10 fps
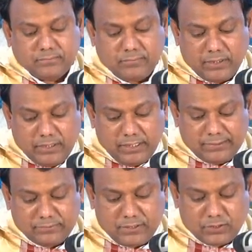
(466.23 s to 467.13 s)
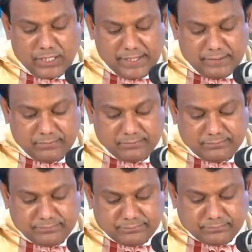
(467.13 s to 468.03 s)
Many of the saints
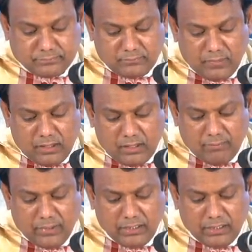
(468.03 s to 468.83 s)
had